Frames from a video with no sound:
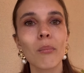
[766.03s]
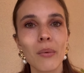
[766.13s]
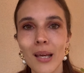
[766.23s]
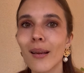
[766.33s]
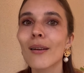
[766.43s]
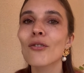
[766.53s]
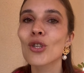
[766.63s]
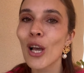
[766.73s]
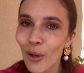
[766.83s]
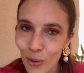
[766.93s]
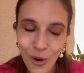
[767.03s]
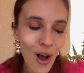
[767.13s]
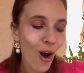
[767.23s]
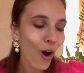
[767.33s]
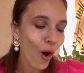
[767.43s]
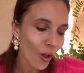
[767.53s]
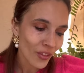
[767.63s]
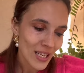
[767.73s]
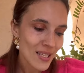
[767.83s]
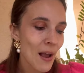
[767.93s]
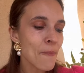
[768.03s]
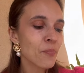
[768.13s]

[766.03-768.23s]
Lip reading: me too on this.